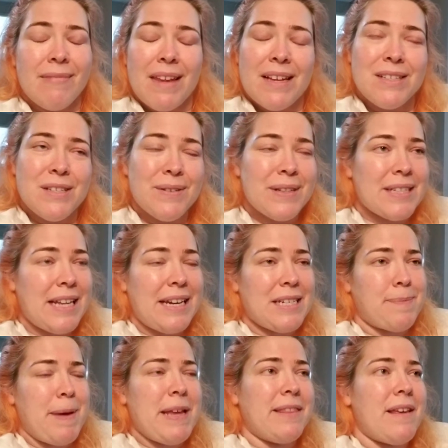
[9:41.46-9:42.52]
so excited
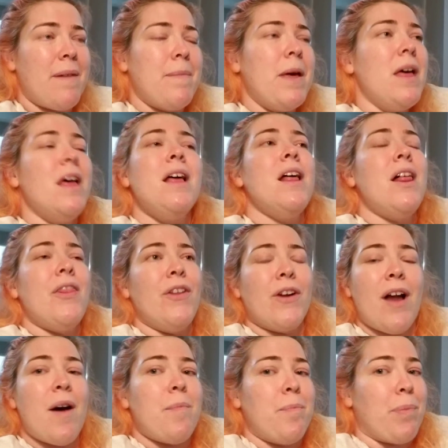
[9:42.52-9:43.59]
to bake them. They're
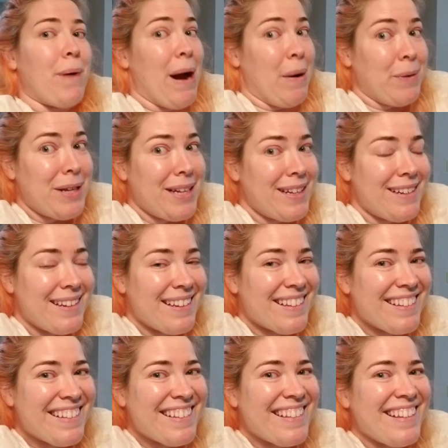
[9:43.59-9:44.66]
not browning.
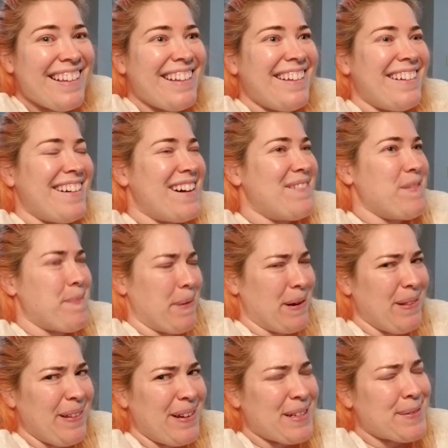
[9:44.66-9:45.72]

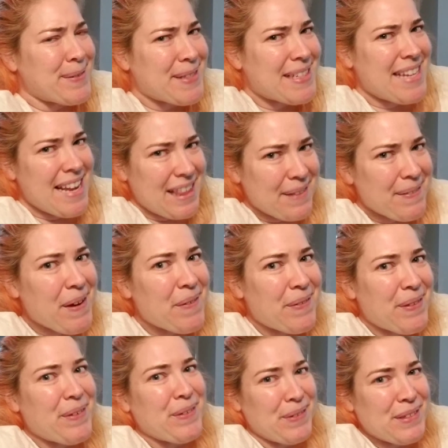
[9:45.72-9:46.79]
Apparently you're supposed to take them out when
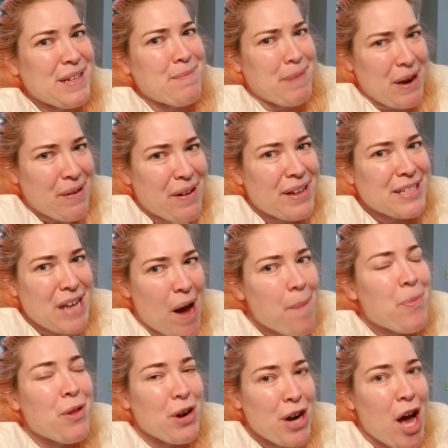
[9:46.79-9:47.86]
they're golden brown on
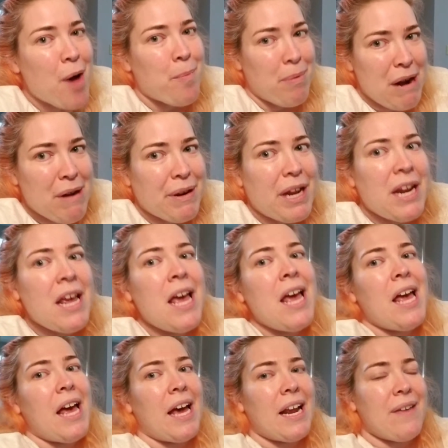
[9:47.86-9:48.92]
top. They're not browning.
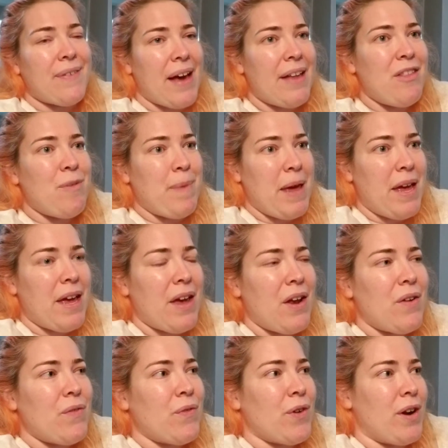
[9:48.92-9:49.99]
And I've had them
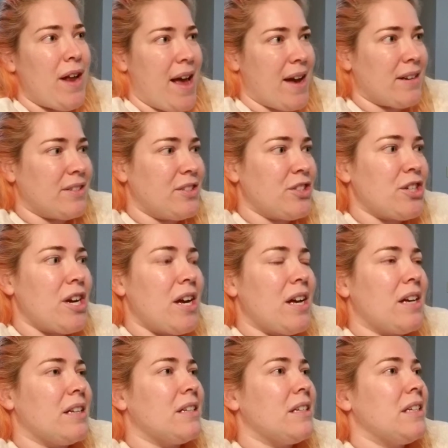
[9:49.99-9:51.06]
in for an
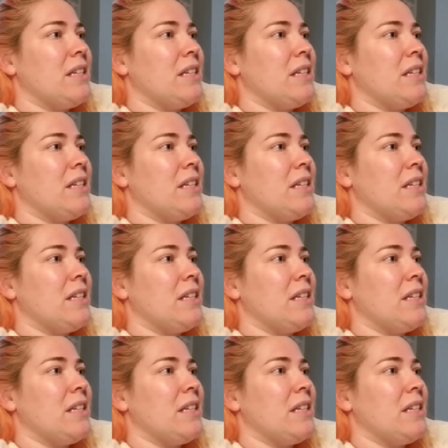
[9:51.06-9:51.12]
extra